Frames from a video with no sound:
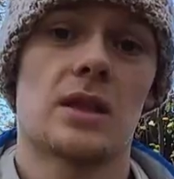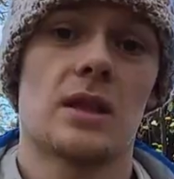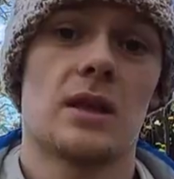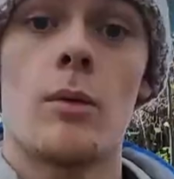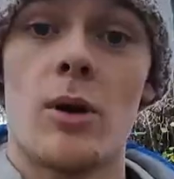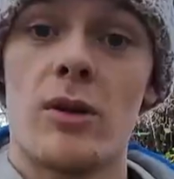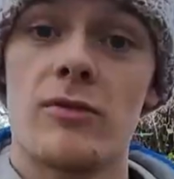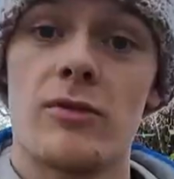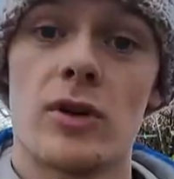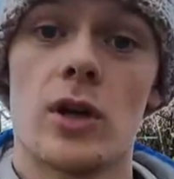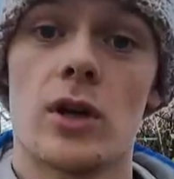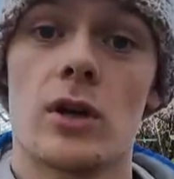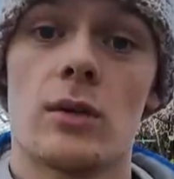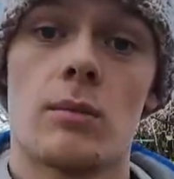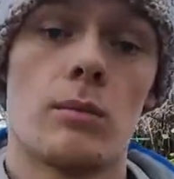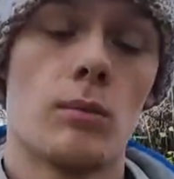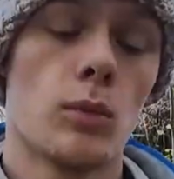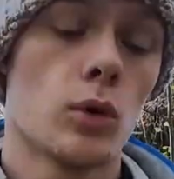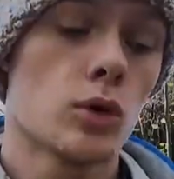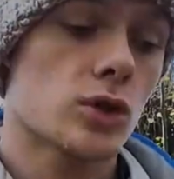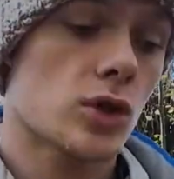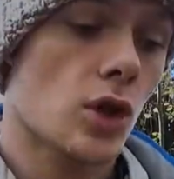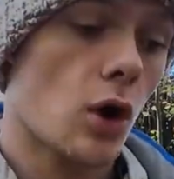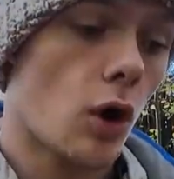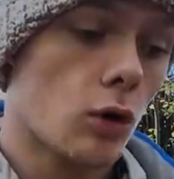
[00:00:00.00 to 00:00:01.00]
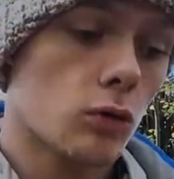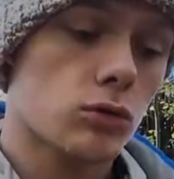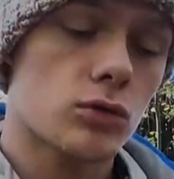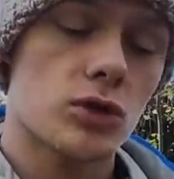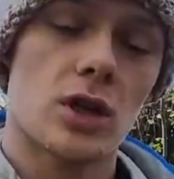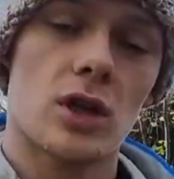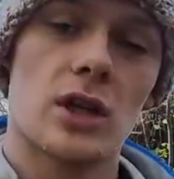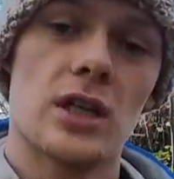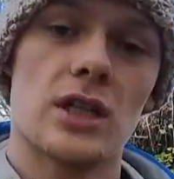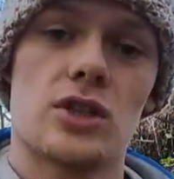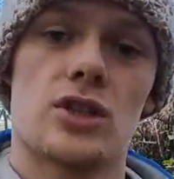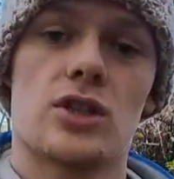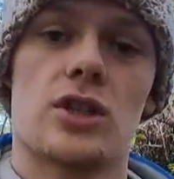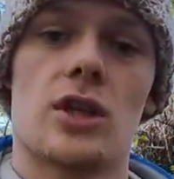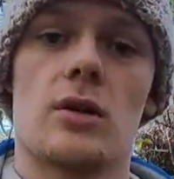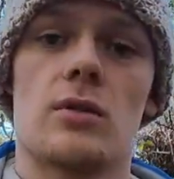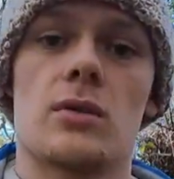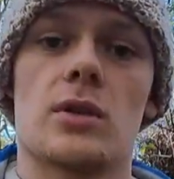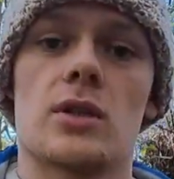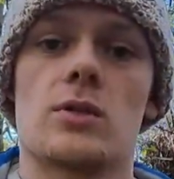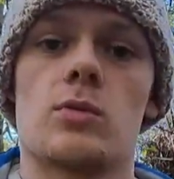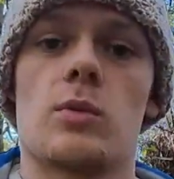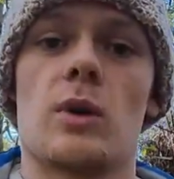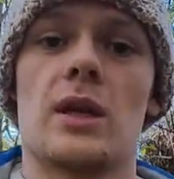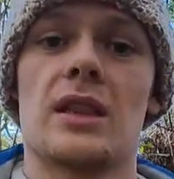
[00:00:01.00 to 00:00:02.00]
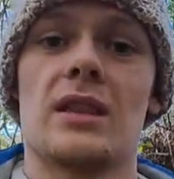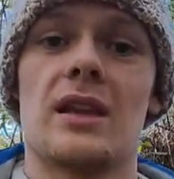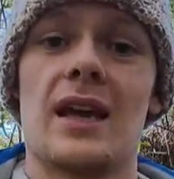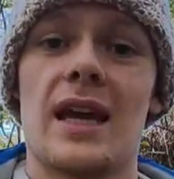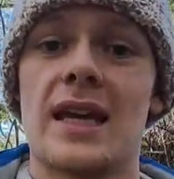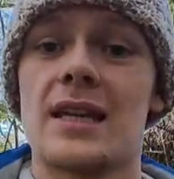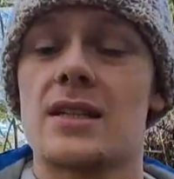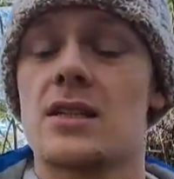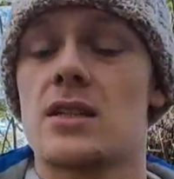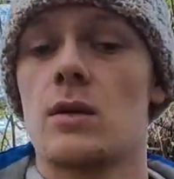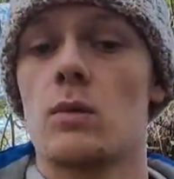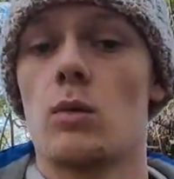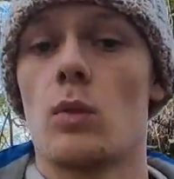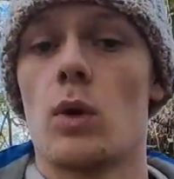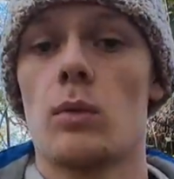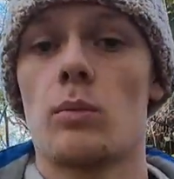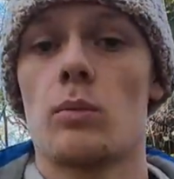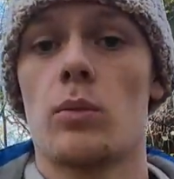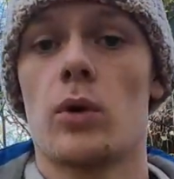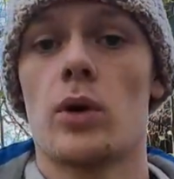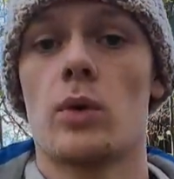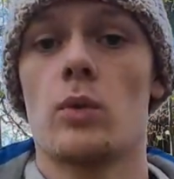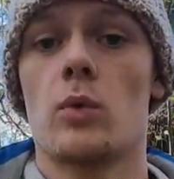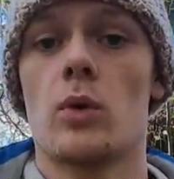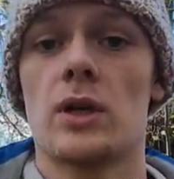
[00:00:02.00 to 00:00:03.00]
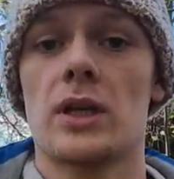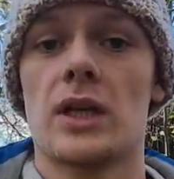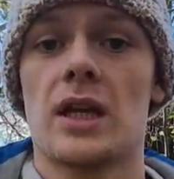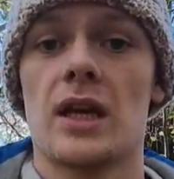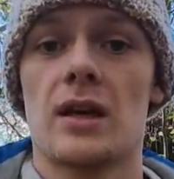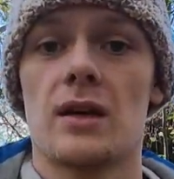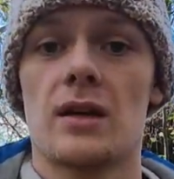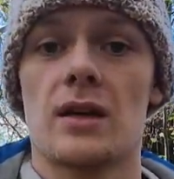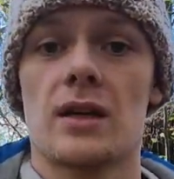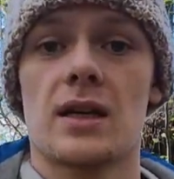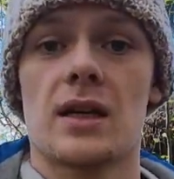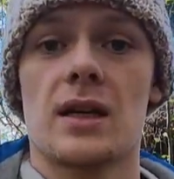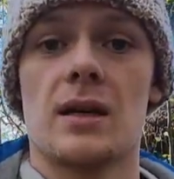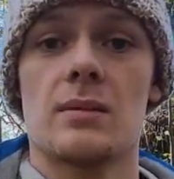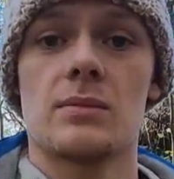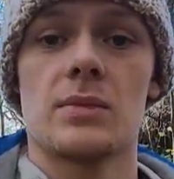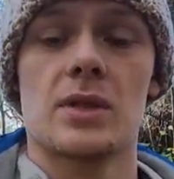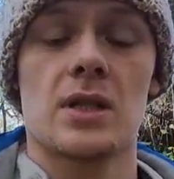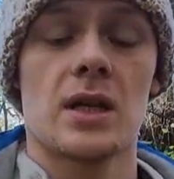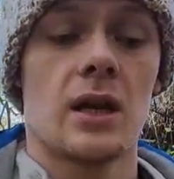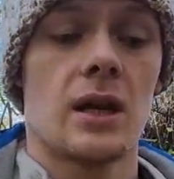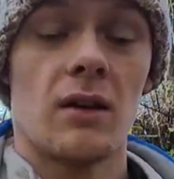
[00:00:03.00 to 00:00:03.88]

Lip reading: However, most ultralight shelters weigh less than 1.1 kilograms.